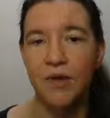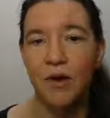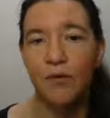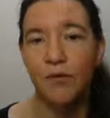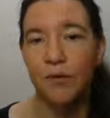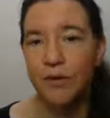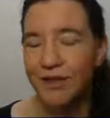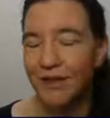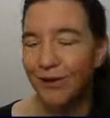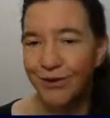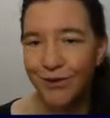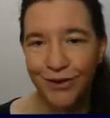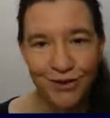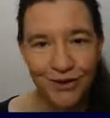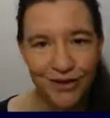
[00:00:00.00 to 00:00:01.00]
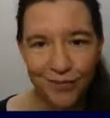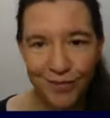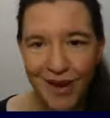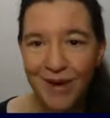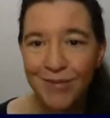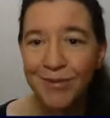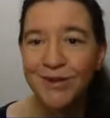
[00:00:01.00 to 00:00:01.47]
Of course, there are also lots of
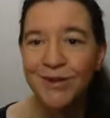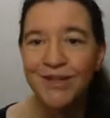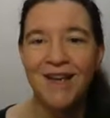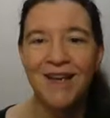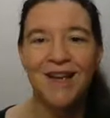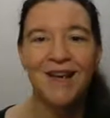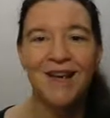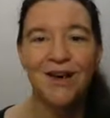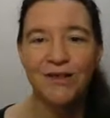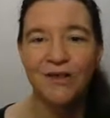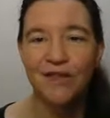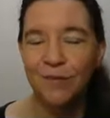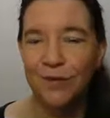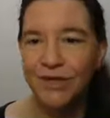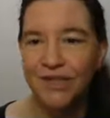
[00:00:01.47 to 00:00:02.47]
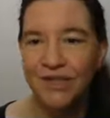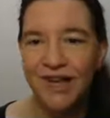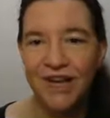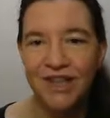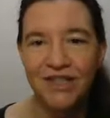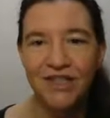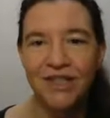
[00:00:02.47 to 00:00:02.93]
papers, lots of
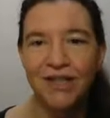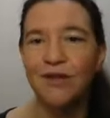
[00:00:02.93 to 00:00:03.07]
presentations.